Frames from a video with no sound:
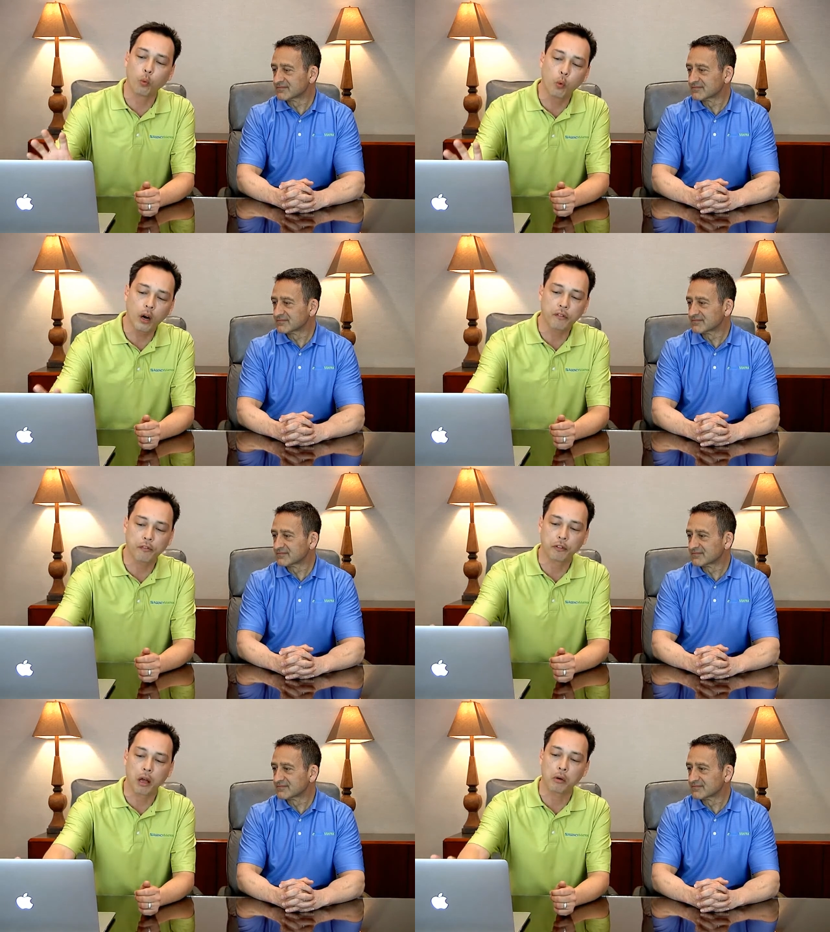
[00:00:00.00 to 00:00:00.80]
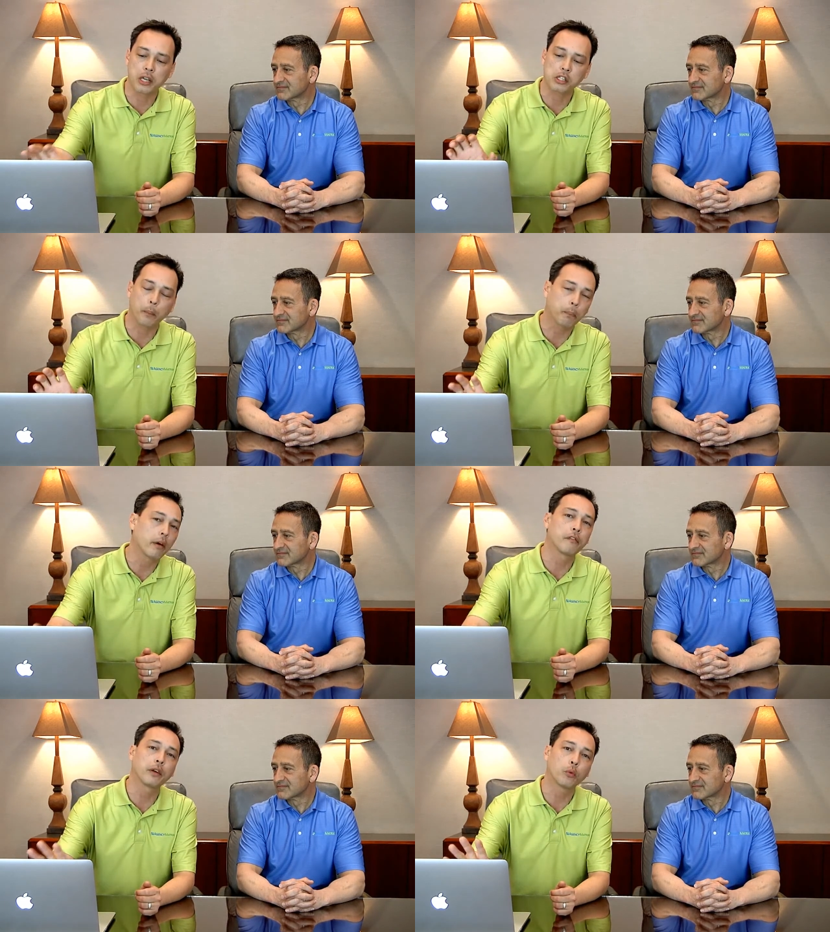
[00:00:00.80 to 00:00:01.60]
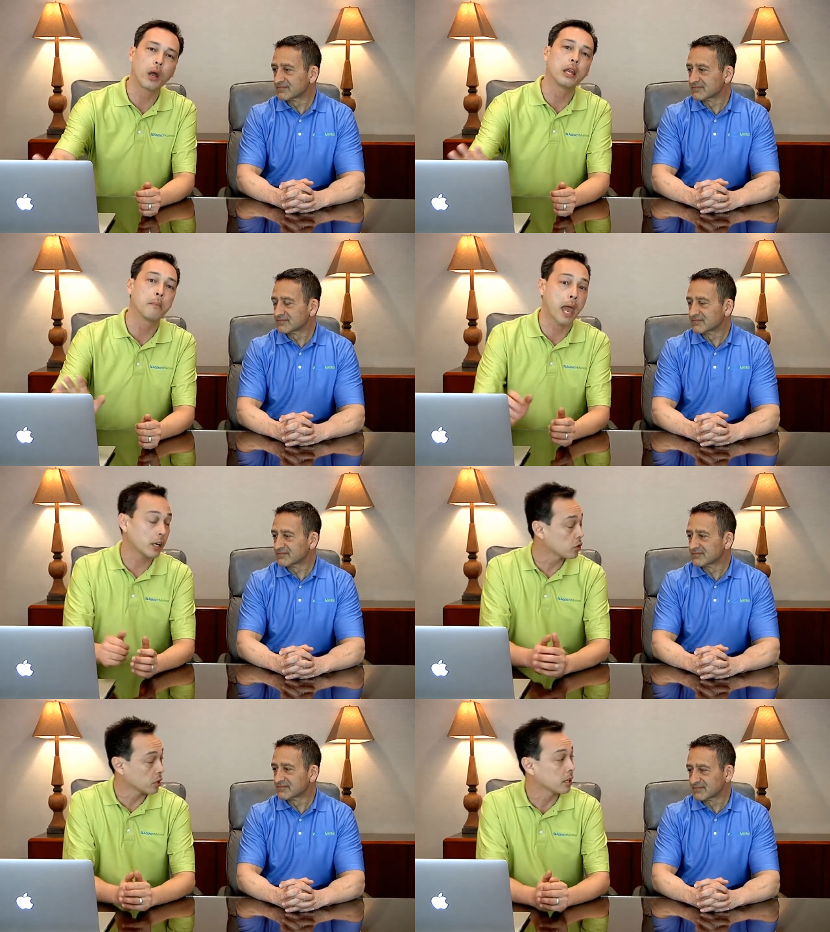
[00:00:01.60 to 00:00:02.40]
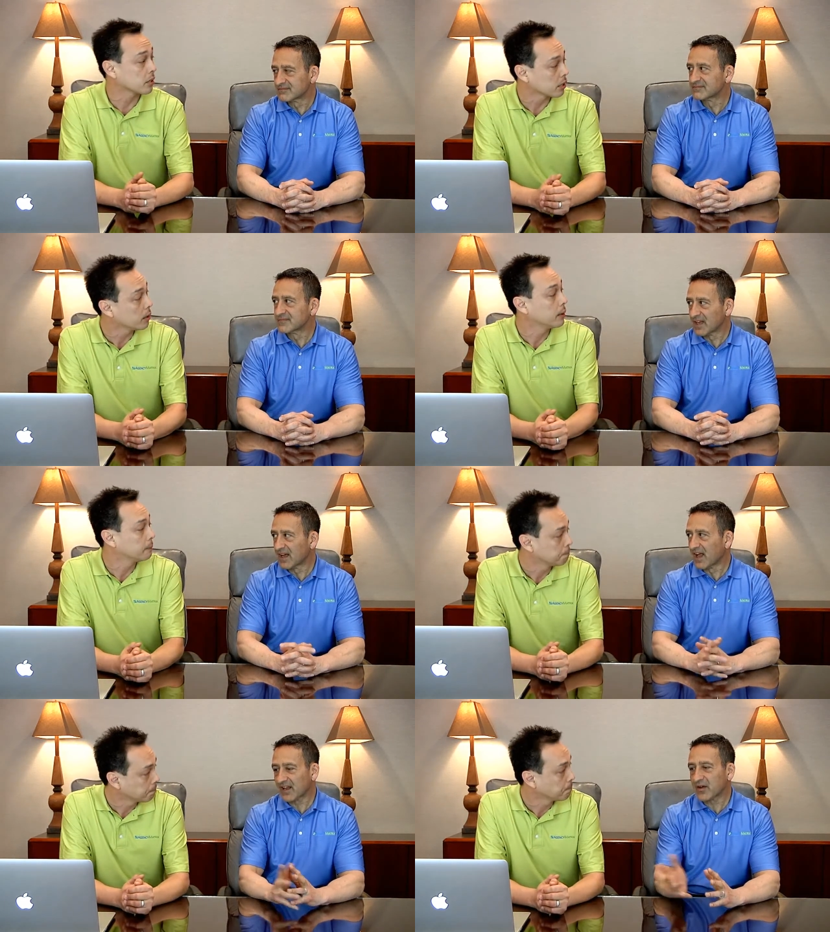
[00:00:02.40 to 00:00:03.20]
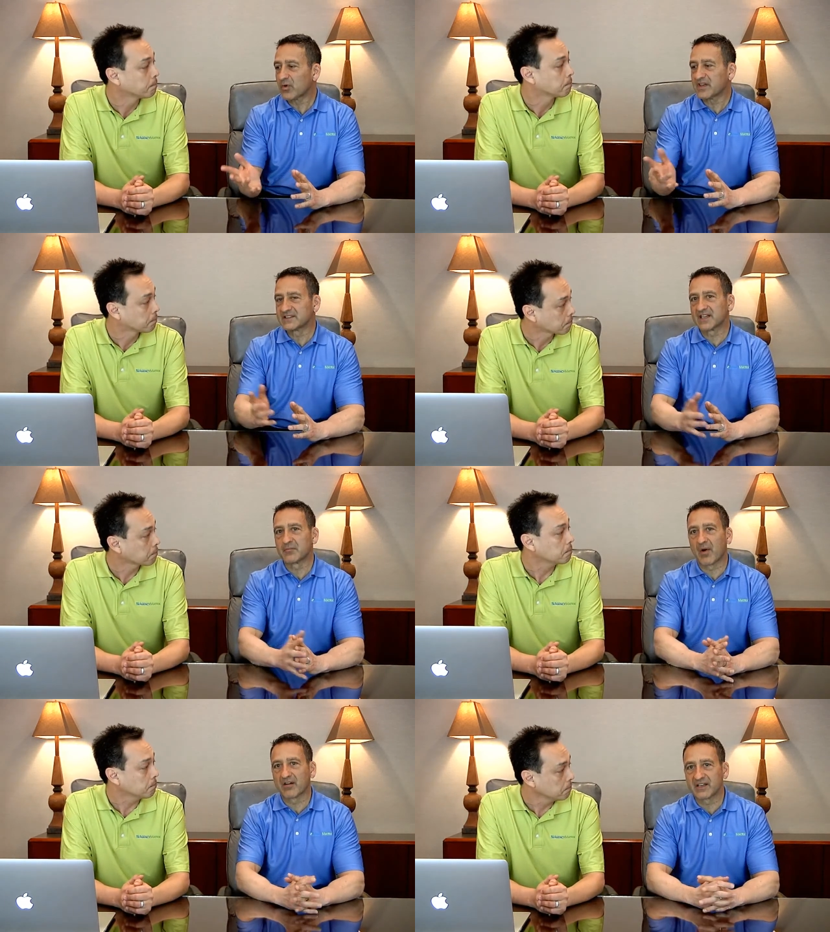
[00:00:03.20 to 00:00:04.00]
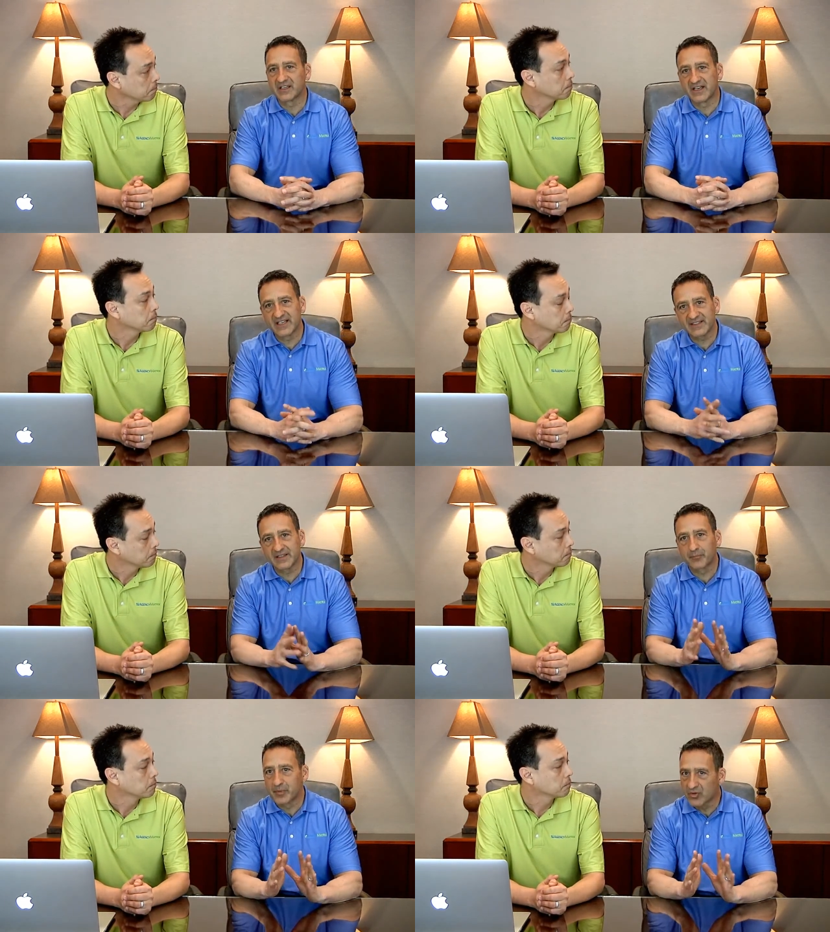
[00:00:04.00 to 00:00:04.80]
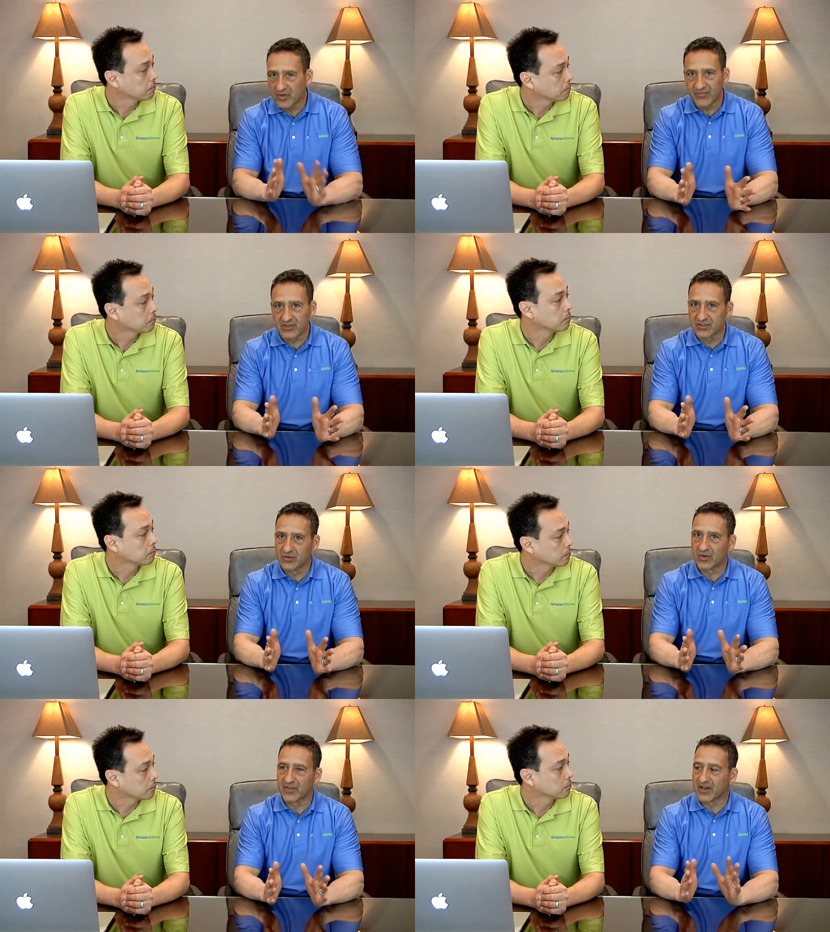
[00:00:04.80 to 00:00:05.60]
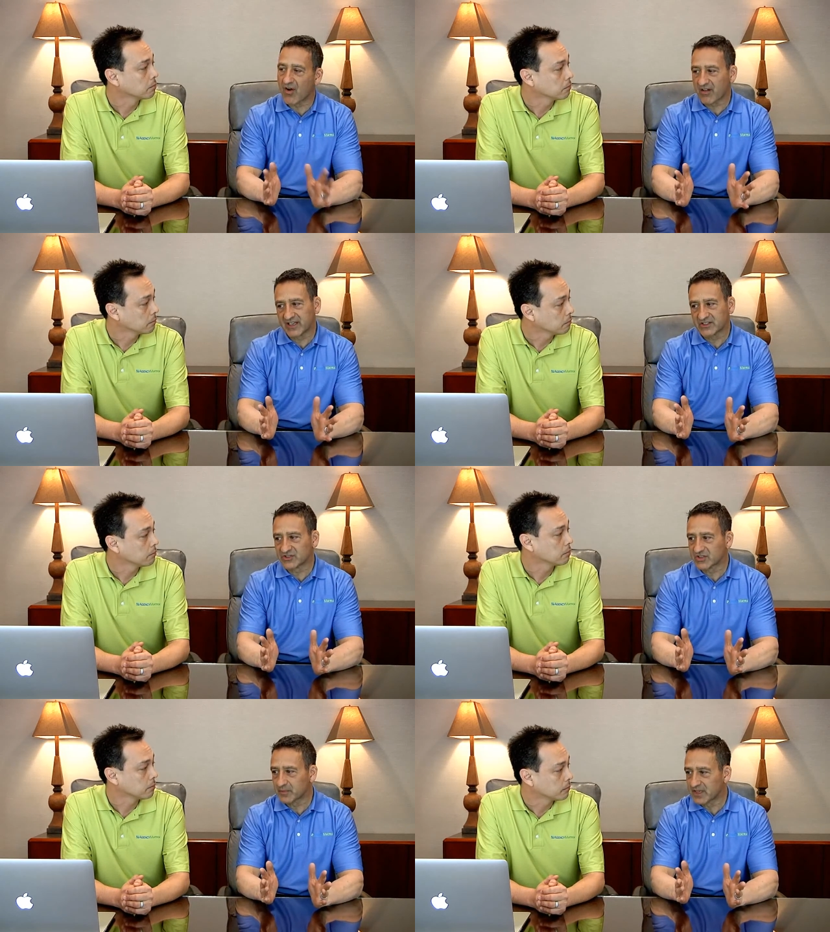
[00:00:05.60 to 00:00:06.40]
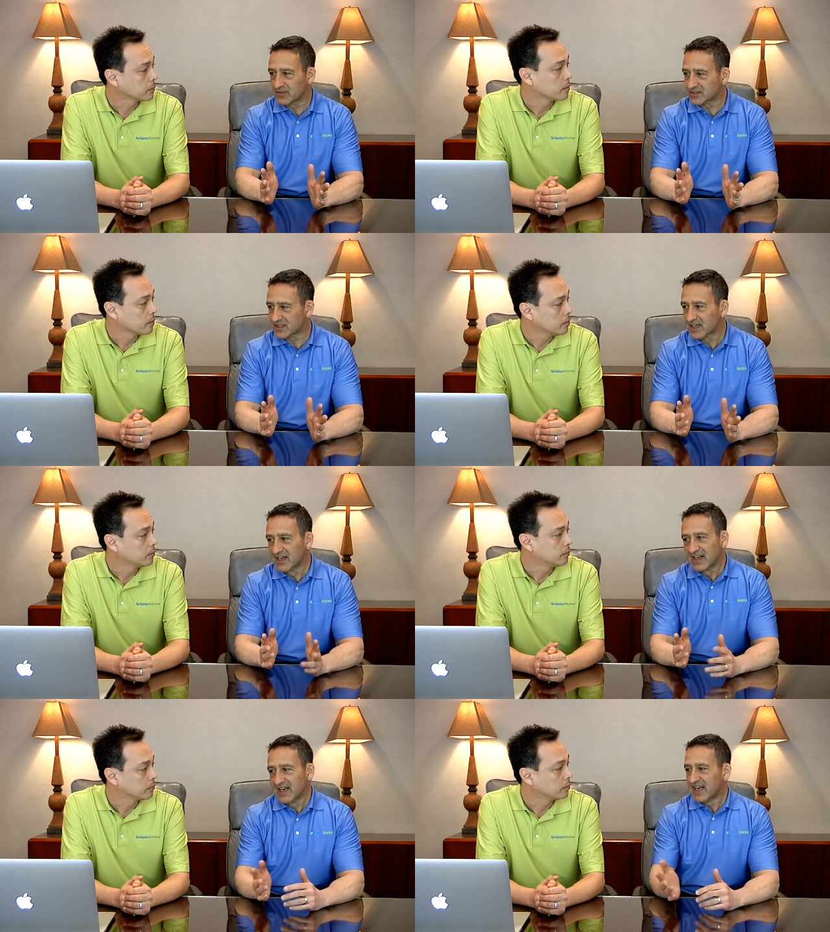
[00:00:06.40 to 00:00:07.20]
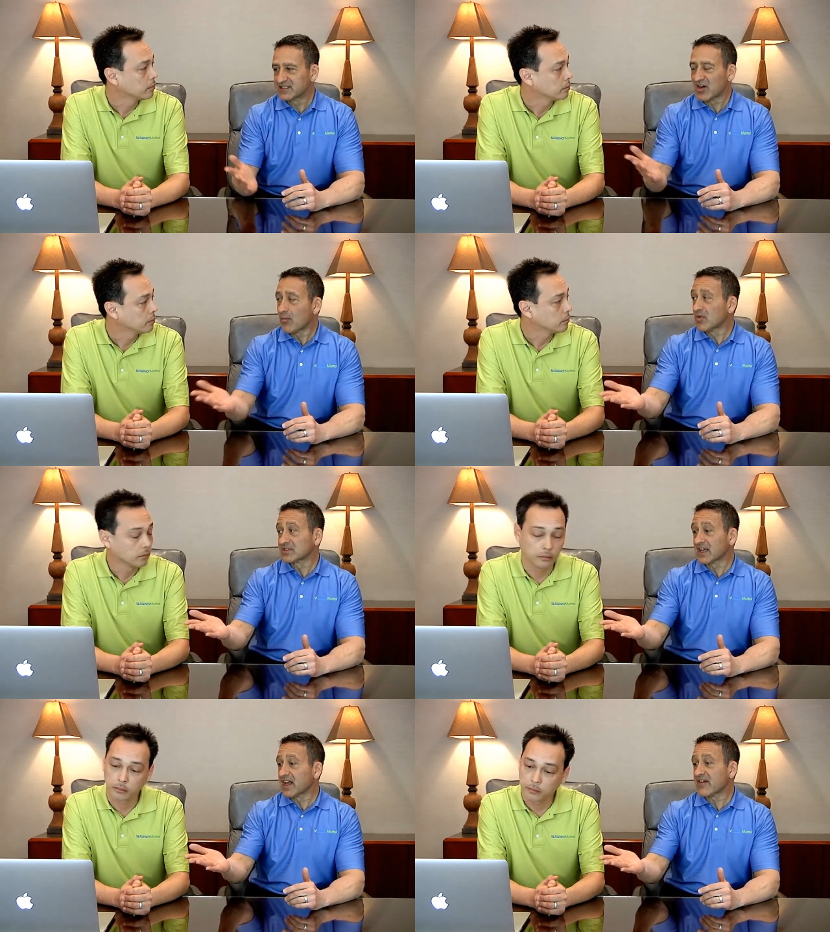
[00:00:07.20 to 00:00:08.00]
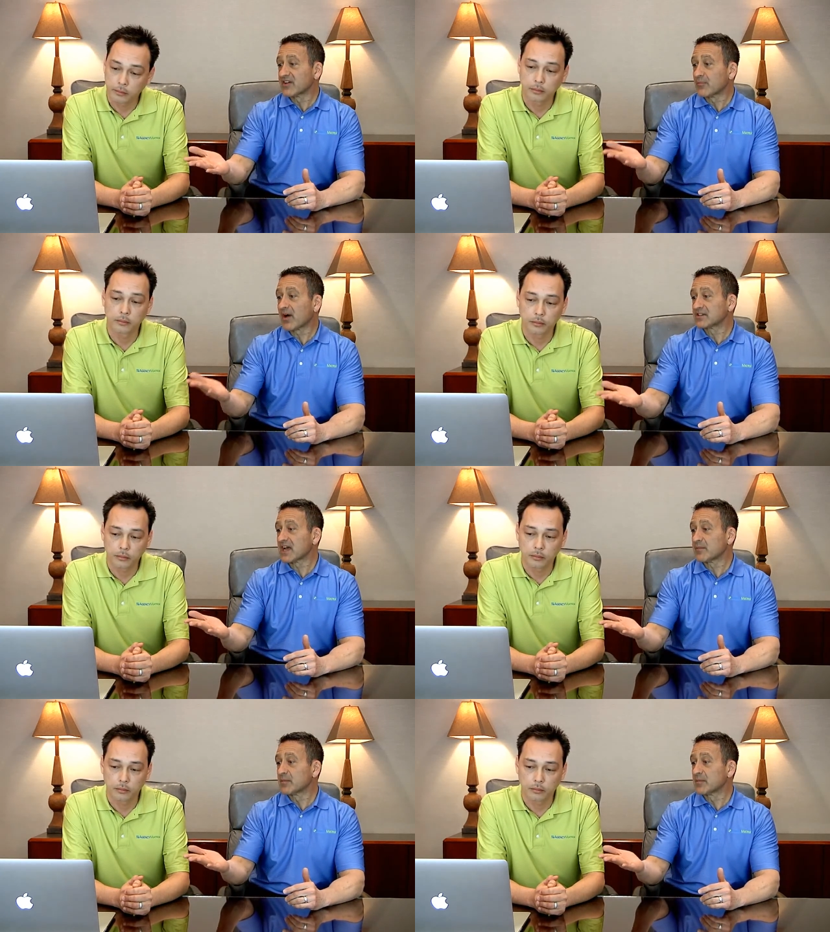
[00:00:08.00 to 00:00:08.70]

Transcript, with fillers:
Speaker 1: the workflow is a perfect way to manage this.
Speaker 2: Yeah, I like what you said, Mark. It is a beautiful tool that all agents should be using it's almost like having a part-time